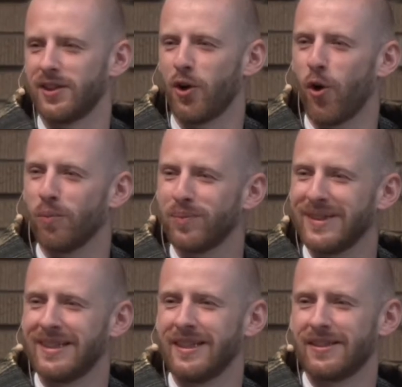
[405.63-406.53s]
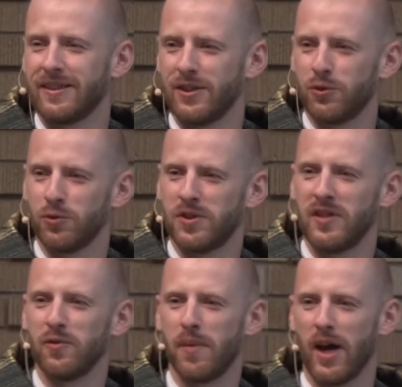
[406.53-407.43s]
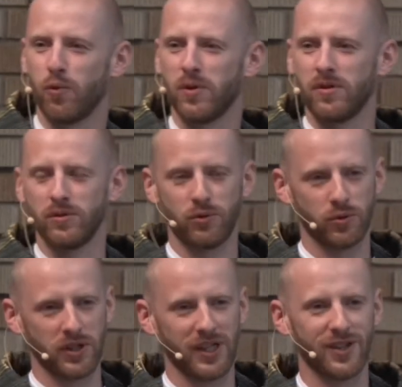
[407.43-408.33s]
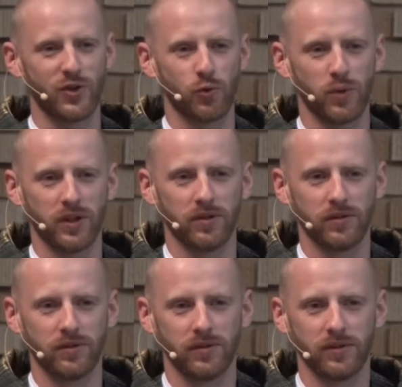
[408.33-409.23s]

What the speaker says: completely to give my will to His will?